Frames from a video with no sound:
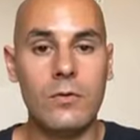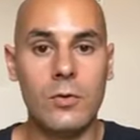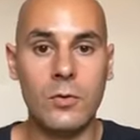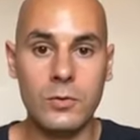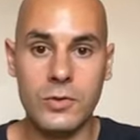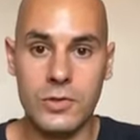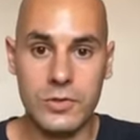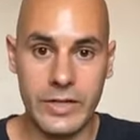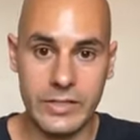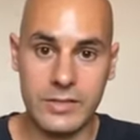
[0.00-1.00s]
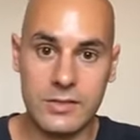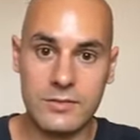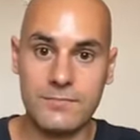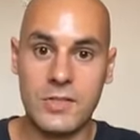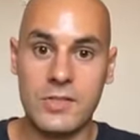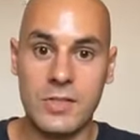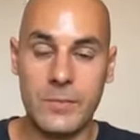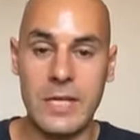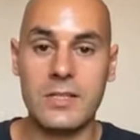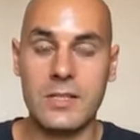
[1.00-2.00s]
all stress
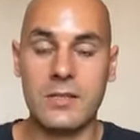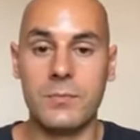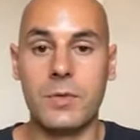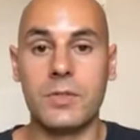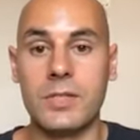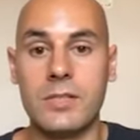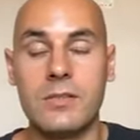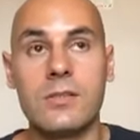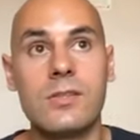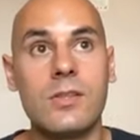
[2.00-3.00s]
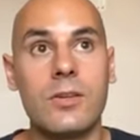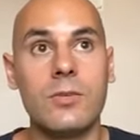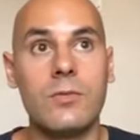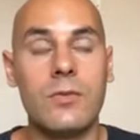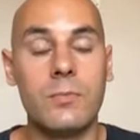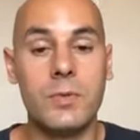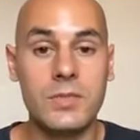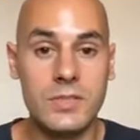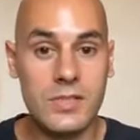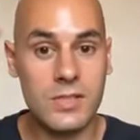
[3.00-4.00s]
summates in the body. So the
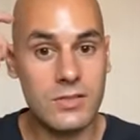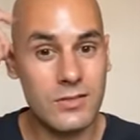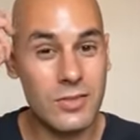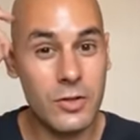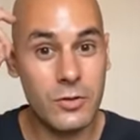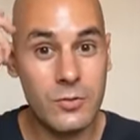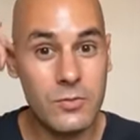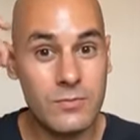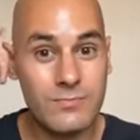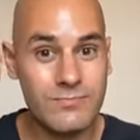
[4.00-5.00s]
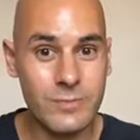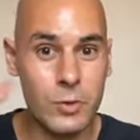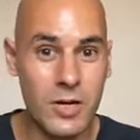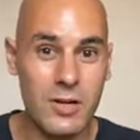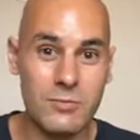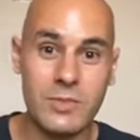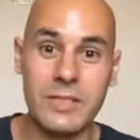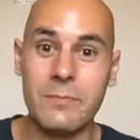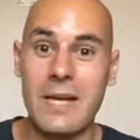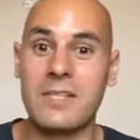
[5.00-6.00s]
body doesn't know or can't
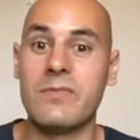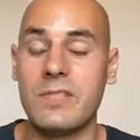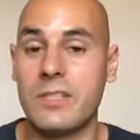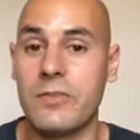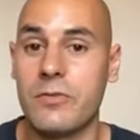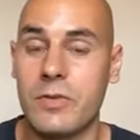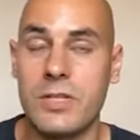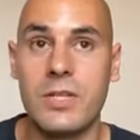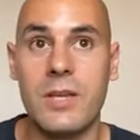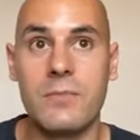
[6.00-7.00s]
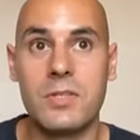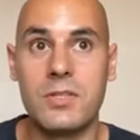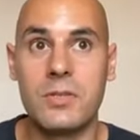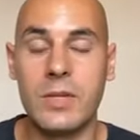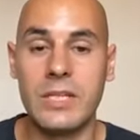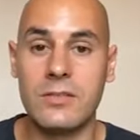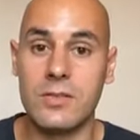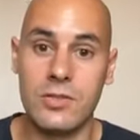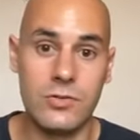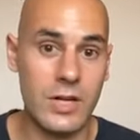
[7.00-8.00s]
really massively differentiate between
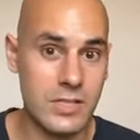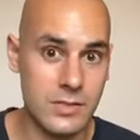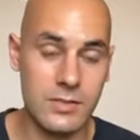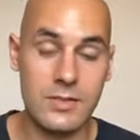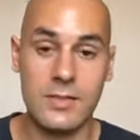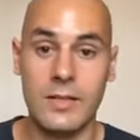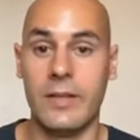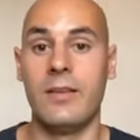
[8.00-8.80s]
stresses.